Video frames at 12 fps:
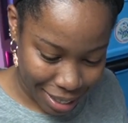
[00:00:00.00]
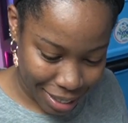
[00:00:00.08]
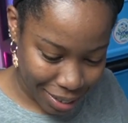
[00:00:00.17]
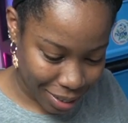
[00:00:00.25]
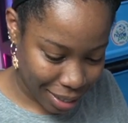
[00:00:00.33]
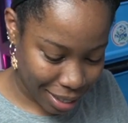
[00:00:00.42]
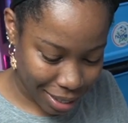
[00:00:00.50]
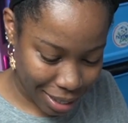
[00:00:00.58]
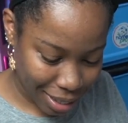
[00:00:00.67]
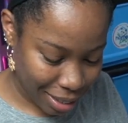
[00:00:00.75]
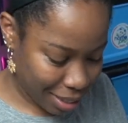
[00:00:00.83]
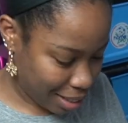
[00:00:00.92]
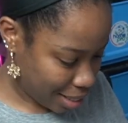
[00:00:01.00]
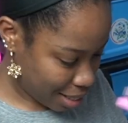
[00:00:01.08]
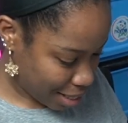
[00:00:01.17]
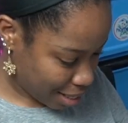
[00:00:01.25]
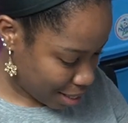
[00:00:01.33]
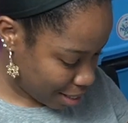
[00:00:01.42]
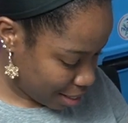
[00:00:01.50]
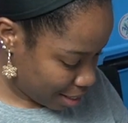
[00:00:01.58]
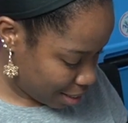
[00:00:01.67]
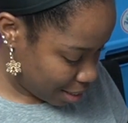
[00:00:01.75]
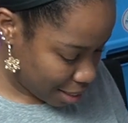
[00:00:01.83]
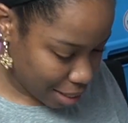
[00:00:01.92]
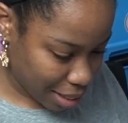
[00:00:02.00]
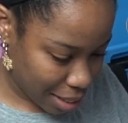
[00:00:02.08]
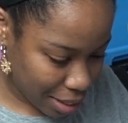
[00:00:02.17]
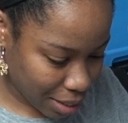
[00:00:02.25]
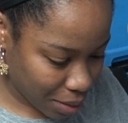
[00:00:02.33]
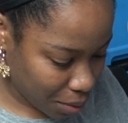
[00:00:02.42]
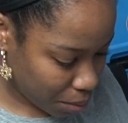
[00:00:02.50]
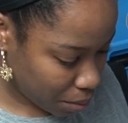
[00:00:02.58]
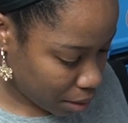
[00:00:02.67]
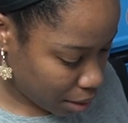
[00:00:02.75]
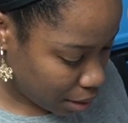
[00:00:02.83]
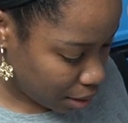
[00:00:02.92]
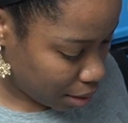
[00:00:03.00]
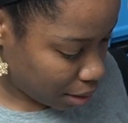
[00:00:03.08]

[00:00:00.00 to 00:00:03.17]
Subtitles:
So this is this, and this goes